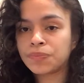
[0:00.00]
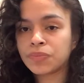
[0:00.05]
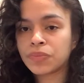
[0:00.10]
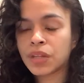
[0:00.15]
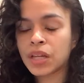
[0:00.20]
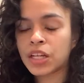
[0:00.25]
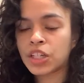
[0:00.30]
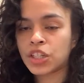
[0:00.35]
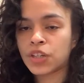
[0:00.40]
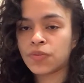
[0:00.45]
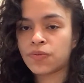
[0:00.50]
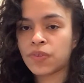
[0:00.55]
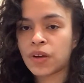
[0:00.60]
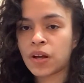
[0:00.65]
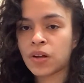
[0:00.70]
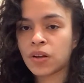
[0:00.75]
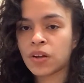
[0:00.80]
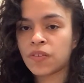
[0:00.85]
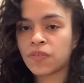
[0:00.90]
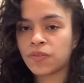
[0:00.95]
and she
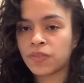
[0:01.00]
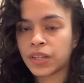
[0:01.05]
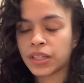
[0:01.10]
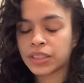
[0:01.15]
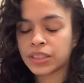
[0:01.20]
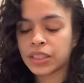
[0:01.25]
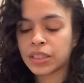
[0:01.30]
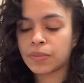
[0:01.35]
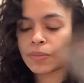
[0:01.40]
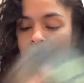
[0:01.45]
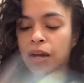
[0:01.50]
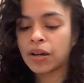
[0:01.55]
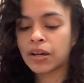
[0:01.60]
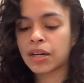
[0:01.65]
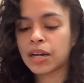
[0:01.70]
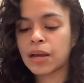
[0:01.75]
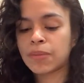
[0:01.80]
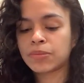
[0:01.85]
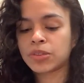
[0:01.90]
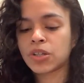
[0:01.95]
felt conflicted about it.
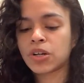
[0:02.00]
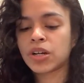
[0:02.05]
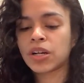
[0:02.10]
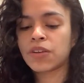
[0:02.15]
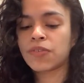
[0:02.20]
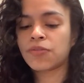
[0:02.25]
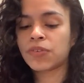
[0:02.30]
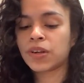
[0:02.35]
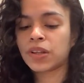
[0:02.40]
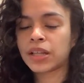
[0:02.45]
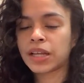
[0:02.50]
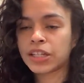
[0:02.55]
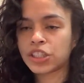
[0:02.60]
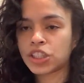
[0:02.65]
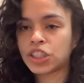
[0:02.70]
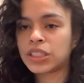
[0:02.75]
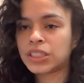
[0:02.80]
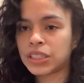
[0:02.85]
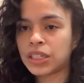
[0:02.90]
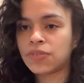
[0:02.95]
I'm starting to feel like
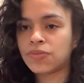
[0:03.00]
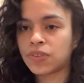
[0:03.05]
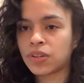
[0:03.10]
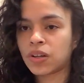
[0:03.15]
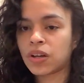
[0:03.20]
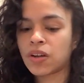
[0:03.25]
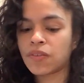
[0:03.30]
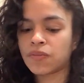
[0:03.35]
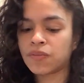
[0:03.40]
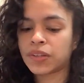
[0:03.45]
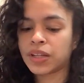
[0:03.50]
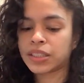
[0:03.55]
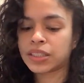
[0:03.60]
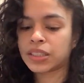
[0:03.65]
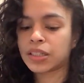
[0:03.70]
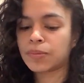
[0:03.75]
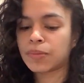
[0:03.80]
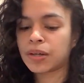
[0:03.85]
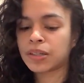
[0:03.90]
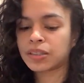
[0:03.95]
she did feel conflicted
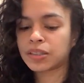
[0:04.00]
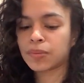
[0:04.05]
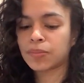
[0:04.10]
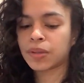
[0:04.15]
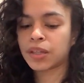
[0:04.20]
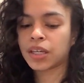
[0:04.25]
about something